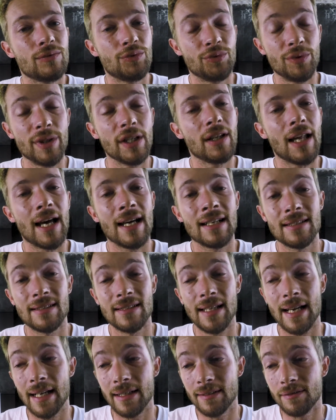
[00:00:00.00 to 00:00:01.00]
realize
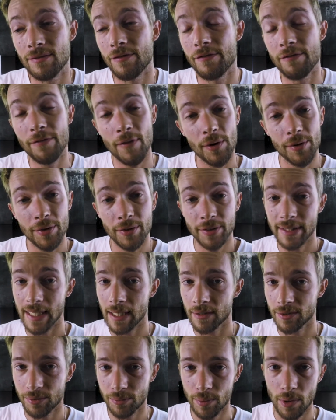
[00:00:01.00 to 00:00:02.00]
that further
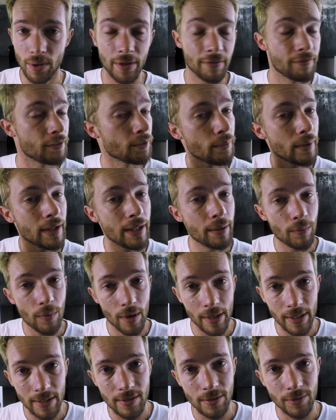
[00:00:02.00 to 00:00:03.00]
down the road, if you're really
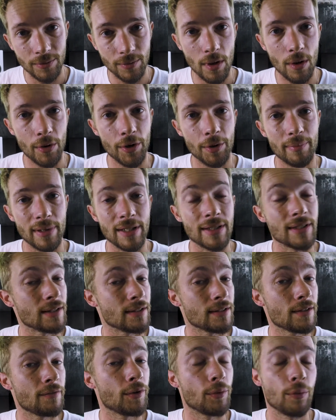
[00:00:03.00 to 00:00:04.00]
wanting to grow your
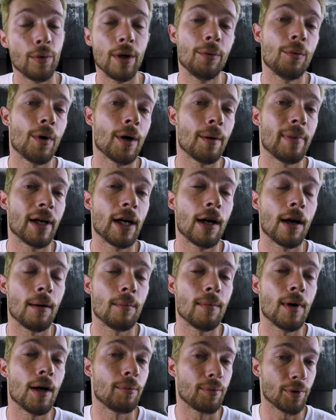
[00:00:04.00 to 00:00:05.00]
business, if you really want to
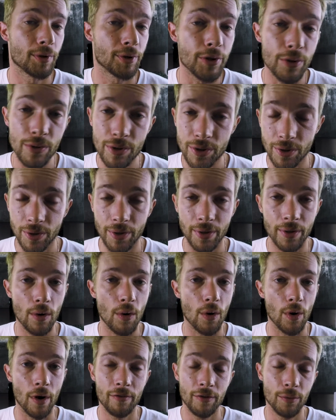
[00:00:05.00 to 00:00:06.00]
become a producer,
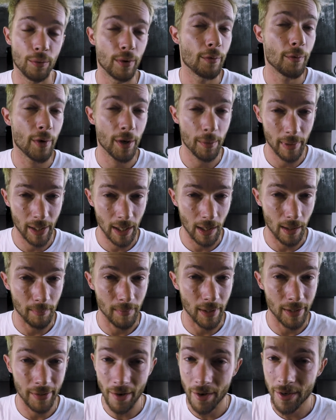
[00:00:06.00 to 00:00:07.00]
or if you really want to become
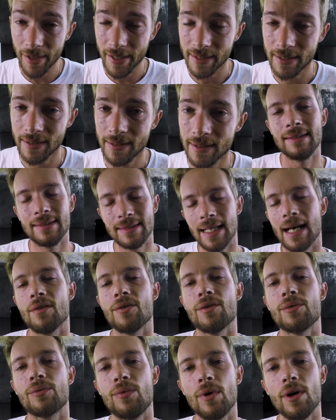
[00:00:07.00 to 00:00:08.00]
an artist, down
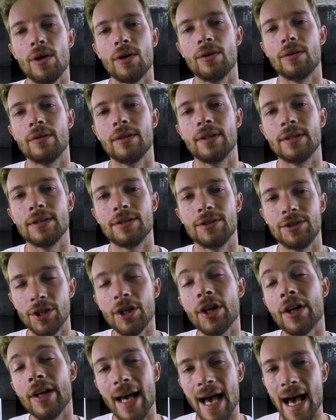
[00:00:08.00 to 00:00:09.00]
the road, you're
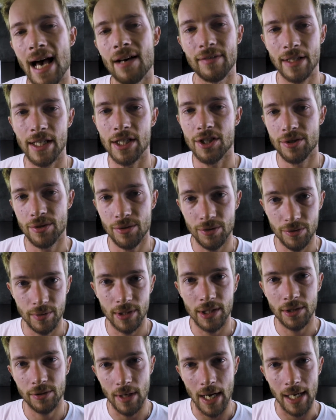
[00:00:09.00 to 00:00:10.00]
gonna have issues with
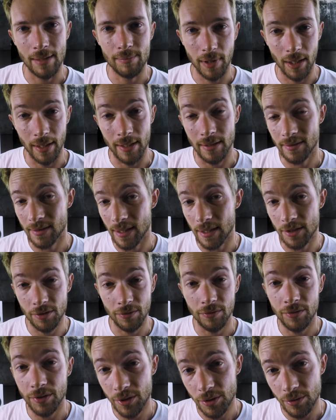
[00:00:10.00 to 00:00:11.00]
the cracked plugins that
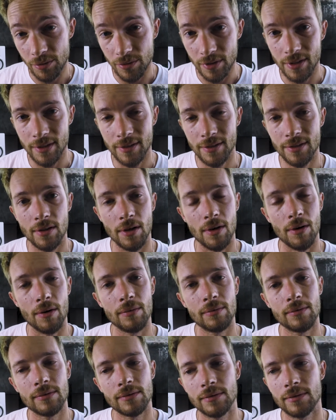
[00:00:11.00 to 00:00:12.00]
you've used.
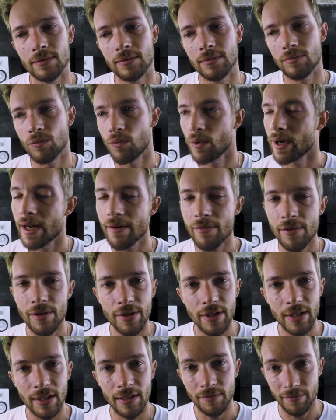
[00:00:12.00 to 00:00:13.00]
So whenever you
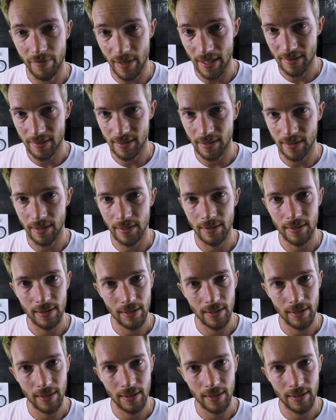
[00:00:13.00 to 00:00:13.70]
can invest in it,